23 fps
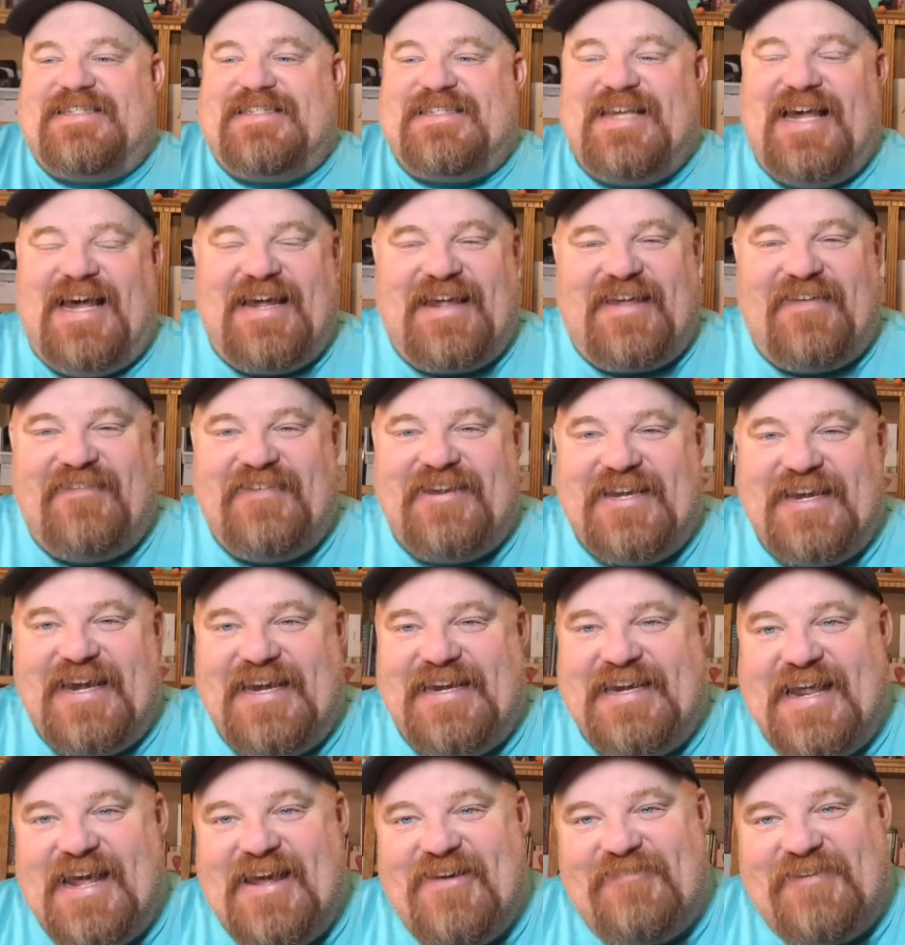Like, if it ain't
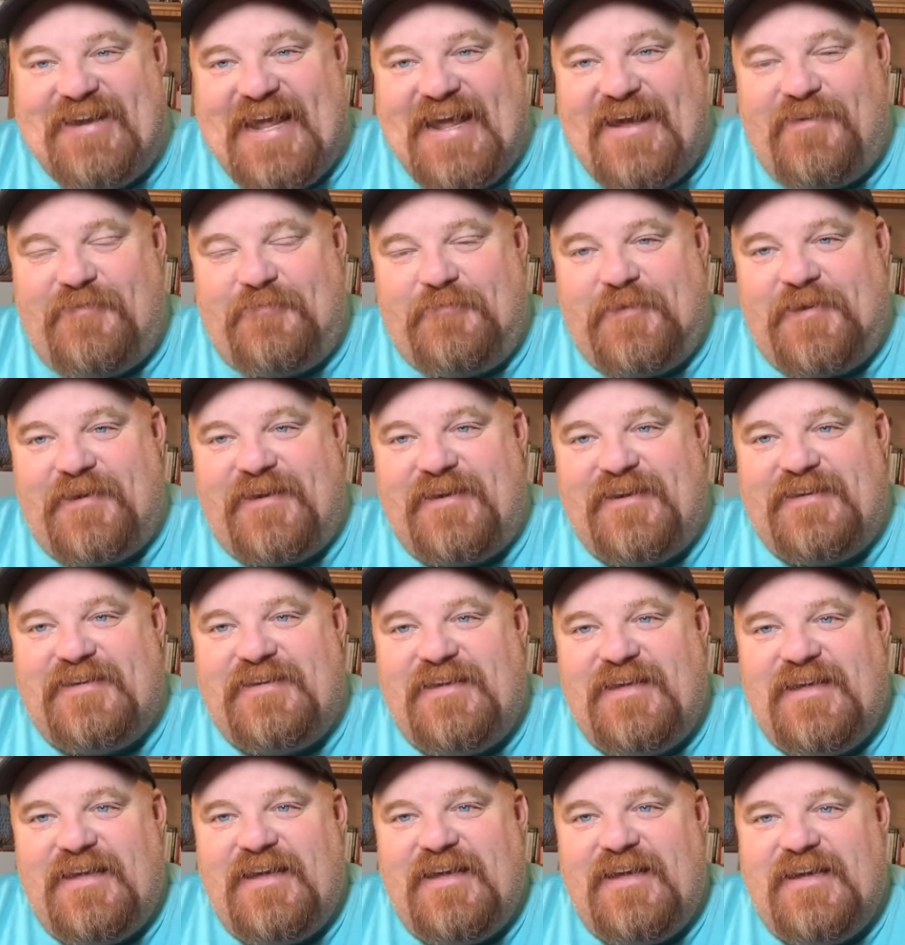nailed down, we're going to
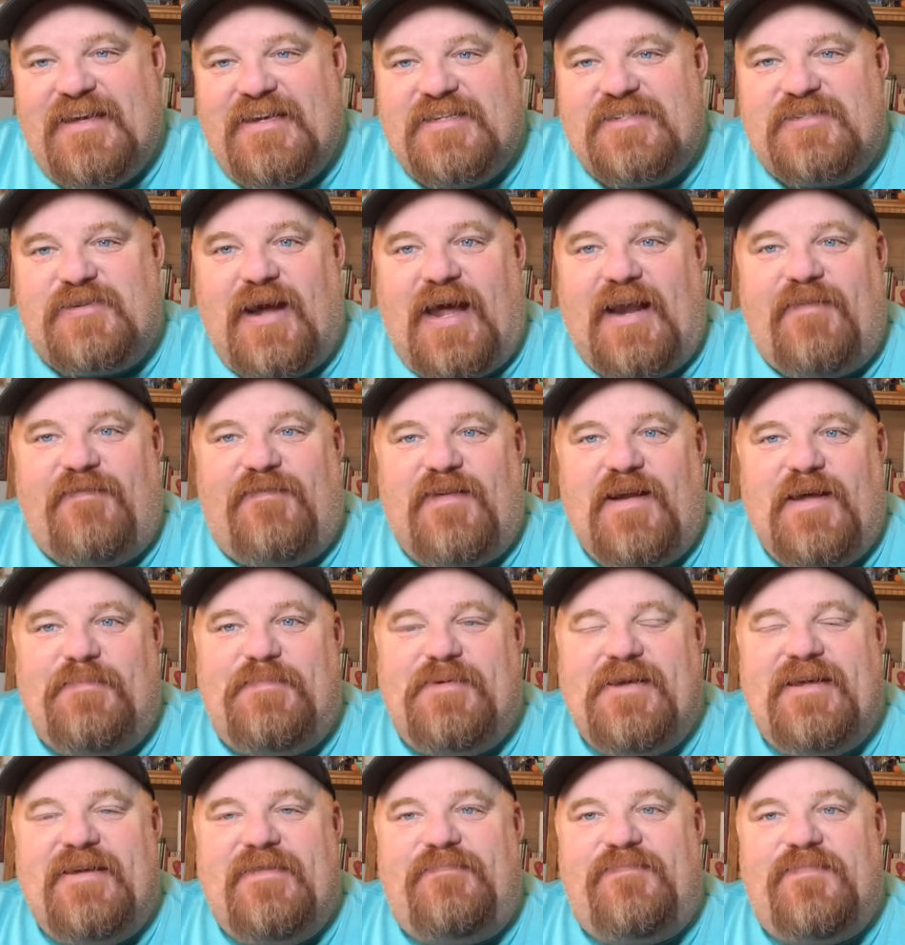try to flip
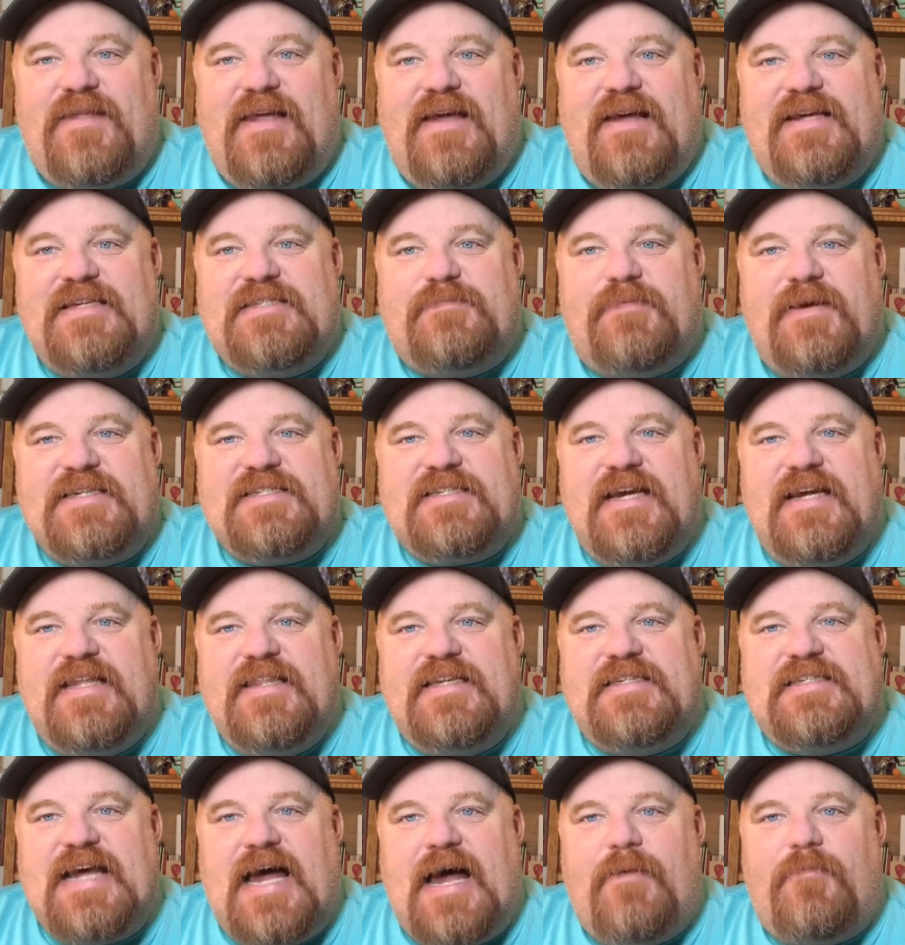it, especially in the
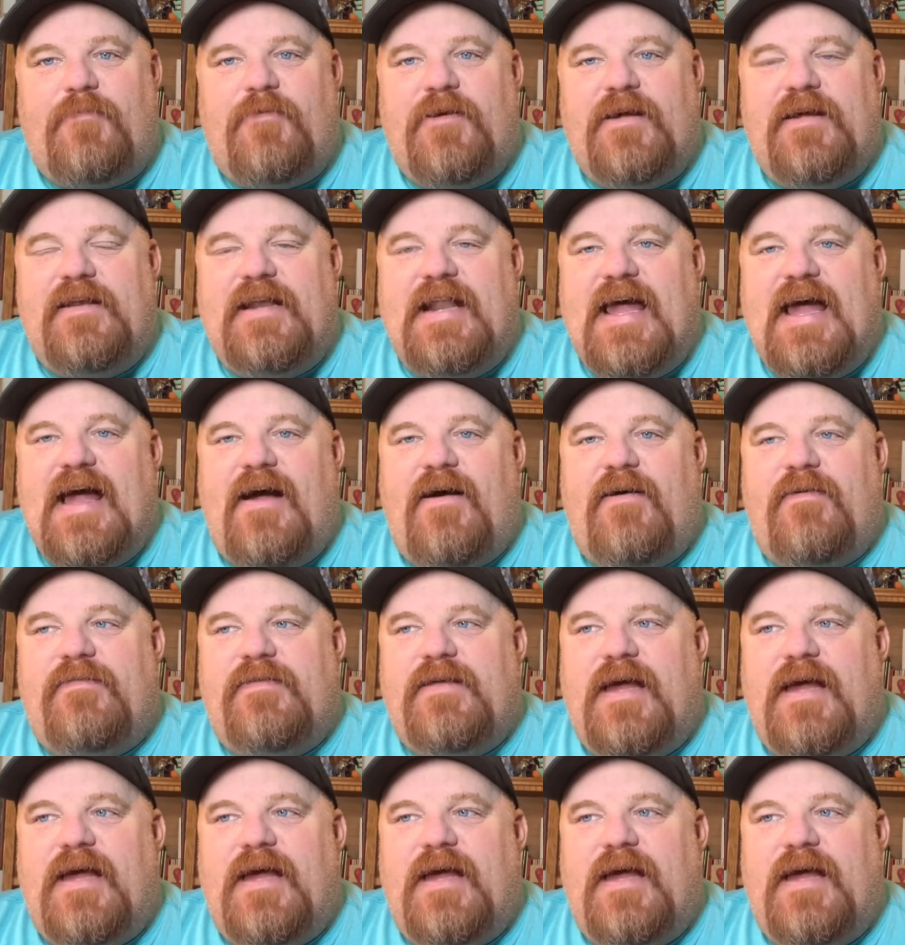time we're in now.